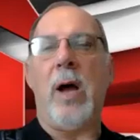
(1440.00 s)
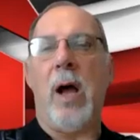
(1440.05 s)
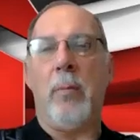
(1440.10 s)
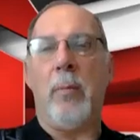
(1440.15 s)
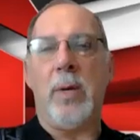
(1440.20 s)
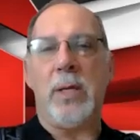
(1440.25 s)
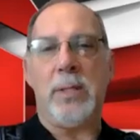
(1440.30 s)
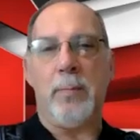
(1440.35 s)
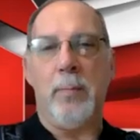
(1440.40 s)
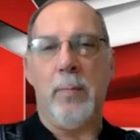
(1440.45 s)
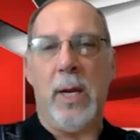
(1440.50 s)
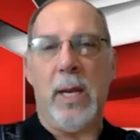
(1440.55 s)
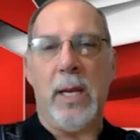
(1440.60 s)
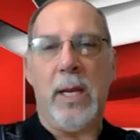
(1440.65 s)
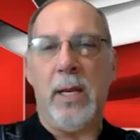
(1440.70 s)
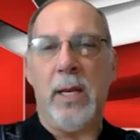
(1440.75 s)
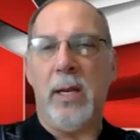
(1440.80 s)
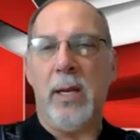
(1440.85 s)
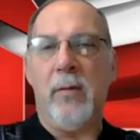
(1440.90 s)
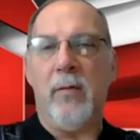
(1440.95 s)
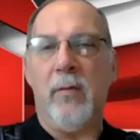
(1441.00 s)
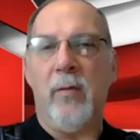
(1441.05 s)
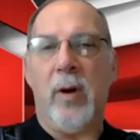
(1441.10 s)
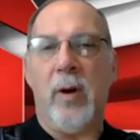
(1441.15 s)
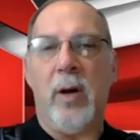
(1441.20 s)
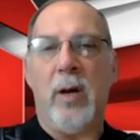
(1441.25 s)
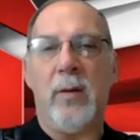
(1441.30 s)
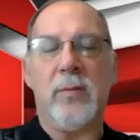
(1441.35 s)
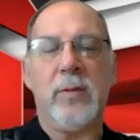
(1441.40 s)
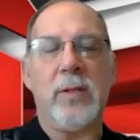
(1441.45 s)
how much money it
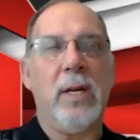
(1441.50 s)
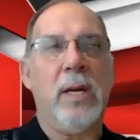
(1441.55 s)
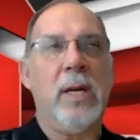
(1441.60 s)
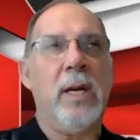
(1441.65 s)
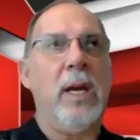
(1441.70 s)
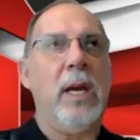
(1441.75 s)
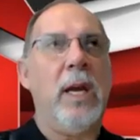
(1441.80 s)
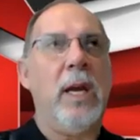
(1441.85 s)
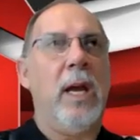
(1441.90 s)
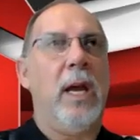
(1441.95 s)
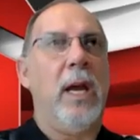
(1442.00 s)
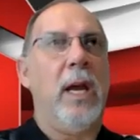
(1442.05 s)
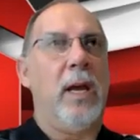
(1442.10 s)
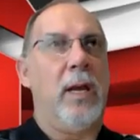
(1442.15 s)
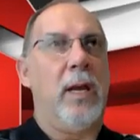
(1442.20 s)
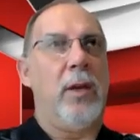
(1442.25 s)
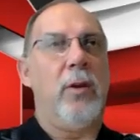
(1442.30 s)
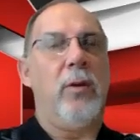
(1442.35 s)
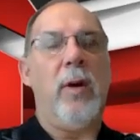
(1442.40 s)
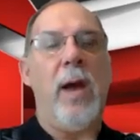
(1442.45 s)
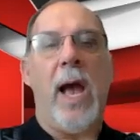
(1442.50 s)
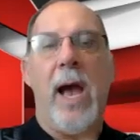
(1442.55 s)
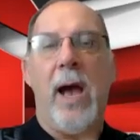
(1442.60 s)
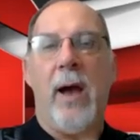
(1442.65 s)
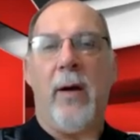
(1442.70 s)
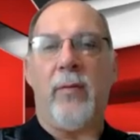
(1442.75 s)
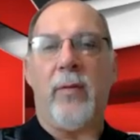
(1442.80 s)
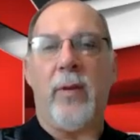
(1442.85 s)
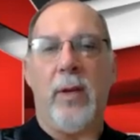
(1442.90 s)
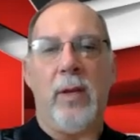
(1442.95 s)
involves.
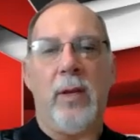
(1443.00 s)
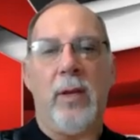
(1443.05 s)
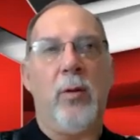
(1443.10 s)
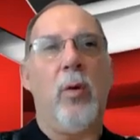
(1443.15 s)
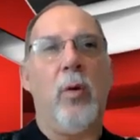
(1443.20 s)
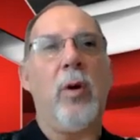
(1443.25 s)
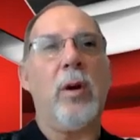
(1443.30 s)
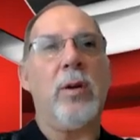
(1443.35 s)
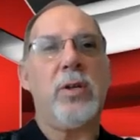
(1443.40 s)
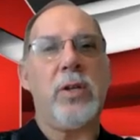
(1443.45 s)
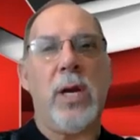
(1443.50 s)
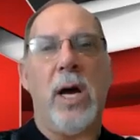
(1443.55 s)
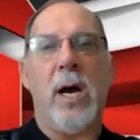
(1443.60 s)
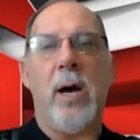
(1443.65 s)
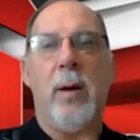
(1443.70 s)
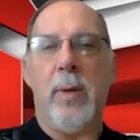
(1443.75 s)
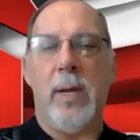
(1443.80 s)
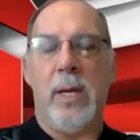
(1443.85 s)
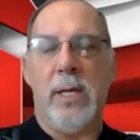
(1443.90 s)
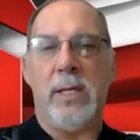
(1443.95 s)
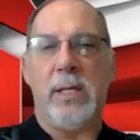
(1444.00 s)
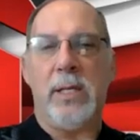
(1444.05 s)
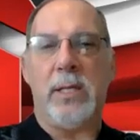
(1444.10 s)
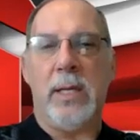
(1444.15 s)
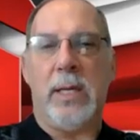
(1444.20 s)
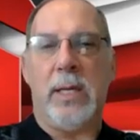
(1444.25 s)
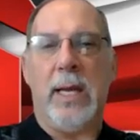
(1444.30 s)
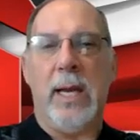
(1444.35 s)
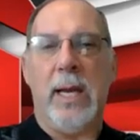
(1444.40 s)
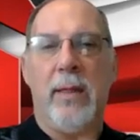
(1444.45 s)
Your job is
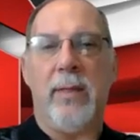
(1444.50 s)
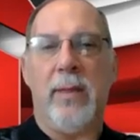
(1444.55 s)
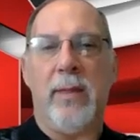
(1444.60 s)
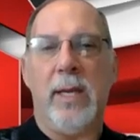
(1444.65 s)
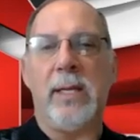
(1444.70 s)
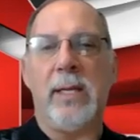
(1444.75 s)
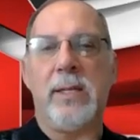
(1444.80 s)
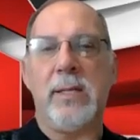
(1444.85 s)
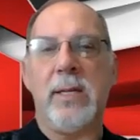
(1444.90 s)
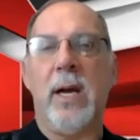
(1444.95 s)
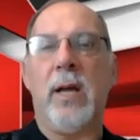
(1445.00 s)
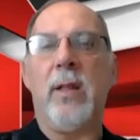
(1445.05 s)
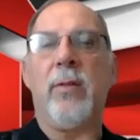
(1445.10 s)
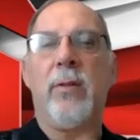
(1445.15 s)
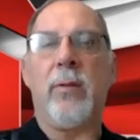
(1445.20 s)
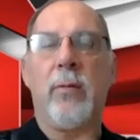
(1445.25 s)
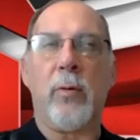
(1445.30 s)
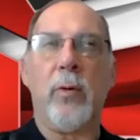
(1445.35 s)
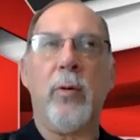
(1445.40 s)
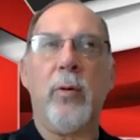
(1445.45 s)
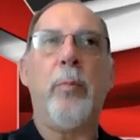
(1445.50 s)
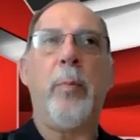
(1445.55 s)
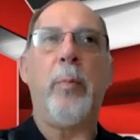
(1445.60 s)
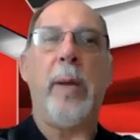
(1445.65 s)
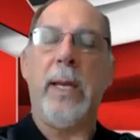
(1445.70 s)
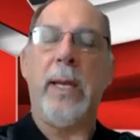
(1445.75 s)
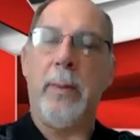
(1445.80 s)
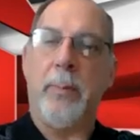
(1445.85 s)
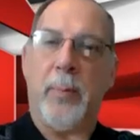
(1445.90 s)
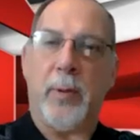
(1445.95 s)
to get things done through
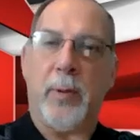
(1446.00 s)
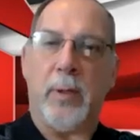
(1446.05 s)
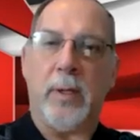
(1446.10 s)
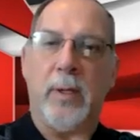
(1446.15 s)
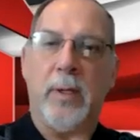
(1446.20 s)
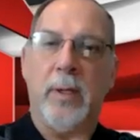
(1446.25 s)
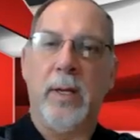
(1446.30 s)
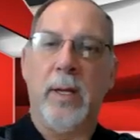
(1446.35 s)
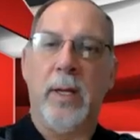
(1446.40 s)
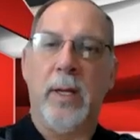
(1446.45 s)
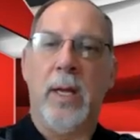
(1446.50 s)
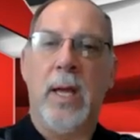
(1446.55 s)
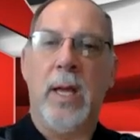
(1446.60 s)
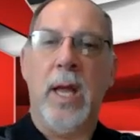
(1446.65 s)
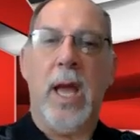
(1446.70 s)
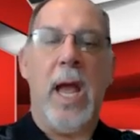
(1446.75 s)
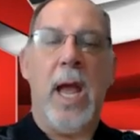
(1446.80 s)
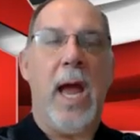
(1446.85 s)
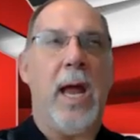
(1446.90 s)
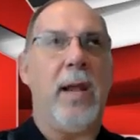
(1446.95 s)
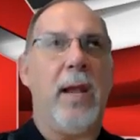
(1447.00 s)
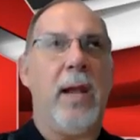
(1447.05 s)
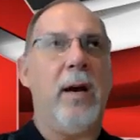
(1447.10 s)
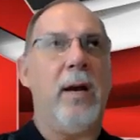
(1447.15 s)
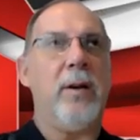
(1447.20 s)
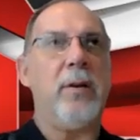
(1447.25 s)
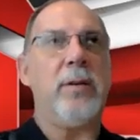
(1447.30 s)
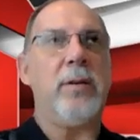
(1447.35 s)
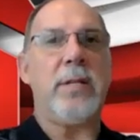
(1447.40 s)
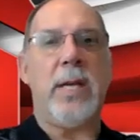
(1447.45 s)
people and
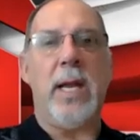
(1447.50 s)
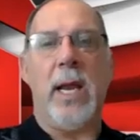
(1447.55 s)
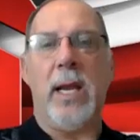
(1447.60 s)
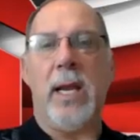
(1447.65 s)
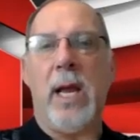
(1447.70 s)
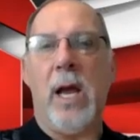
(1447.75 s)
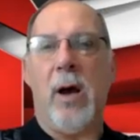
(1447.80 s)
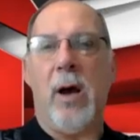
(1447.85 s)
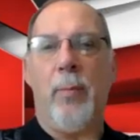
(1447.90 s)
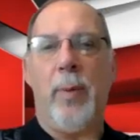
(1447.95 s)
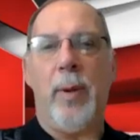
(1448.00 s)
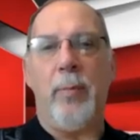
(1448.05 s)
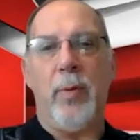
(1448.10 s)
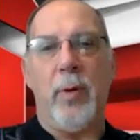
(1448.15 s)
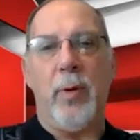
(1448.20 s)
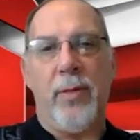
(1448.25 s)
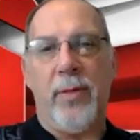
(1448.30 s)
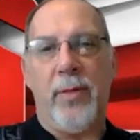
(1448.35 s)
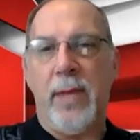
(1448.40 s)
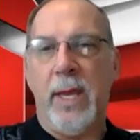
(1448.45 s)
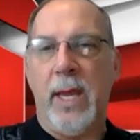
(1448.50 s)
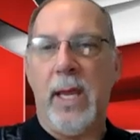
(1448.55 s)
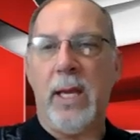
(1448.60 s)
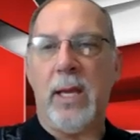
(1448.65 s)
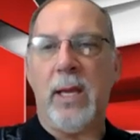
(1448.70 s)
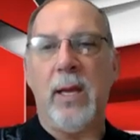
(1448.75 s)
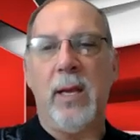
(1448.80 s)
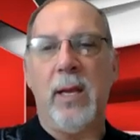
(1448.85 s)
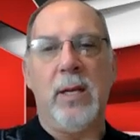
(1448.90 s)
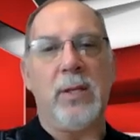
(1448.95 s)
understanding how people think.
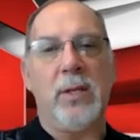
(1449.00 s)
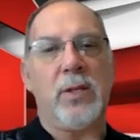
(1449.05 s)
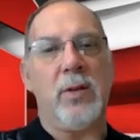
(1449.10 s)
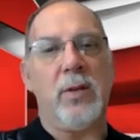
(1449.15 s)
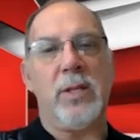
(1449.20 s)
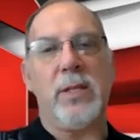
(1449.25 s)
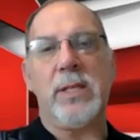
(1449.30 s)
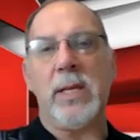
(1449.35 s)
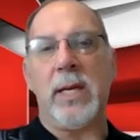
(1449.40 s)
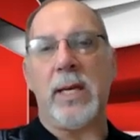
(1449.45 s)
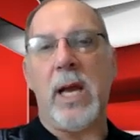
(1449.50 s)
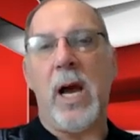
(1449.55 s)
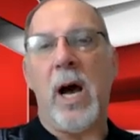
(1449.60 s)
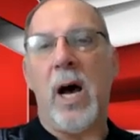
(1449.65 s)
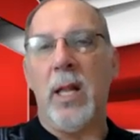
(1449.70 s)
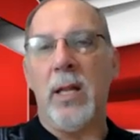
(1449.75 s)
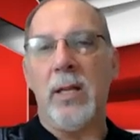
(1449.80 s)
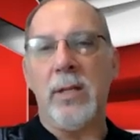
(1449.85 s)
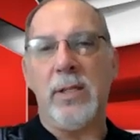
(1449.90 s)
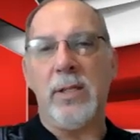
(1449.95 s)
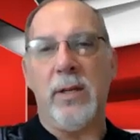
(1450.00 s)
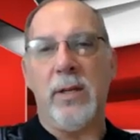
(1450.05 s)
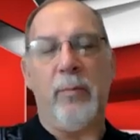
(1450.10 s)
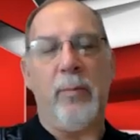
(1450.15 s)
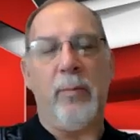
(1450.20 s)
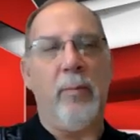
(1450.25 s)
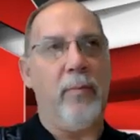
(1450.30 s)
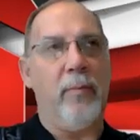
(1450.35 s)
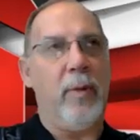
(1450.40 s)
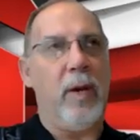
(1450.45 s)
So the psychology
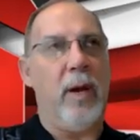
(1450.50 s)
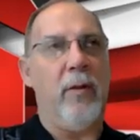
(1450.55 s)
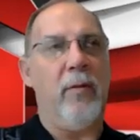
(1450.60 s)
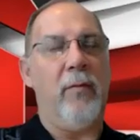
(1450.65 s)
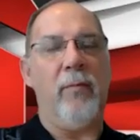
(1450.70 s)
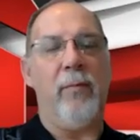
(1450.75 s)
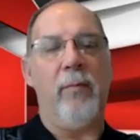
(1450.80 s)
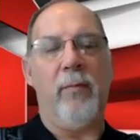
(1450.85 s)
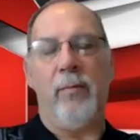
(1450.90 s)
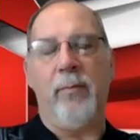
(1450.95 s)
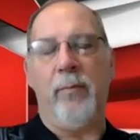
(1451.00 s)
of